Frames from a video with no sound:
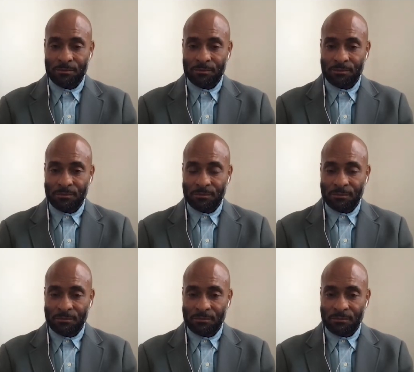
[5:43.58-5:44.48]

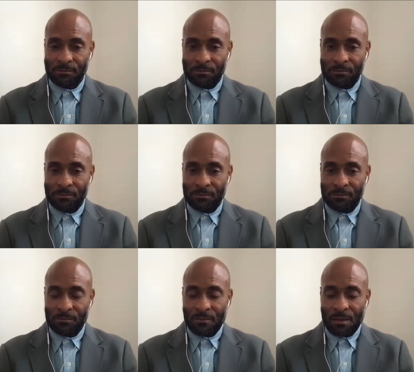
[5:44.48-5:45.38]

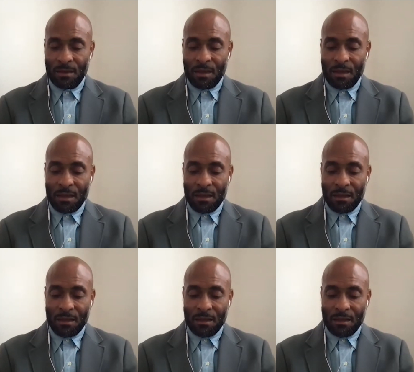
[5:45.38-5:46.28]

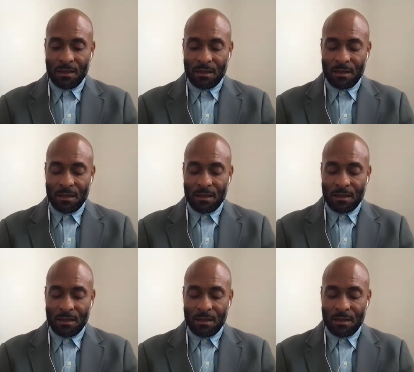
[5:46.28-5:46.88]
Nobody speaks.